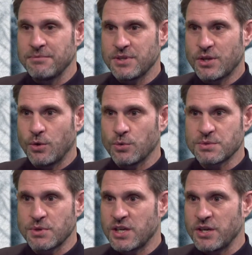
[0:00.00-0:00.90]
The calls
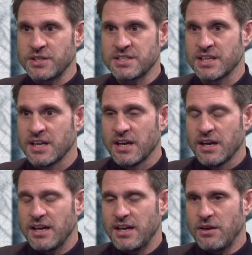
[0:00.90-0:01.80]
were good.
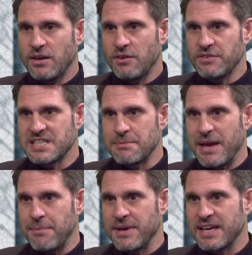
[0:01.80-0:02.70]
Obviously,
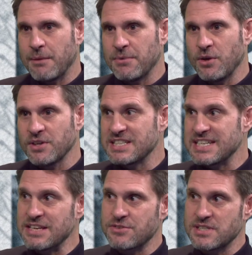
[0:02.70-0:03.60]
Pepe coming on and
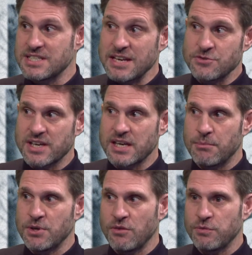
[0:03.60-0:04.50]
Cedric
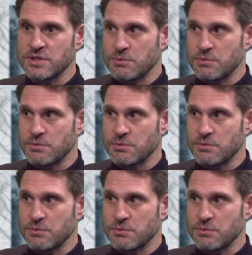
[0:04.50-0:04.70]
coming off was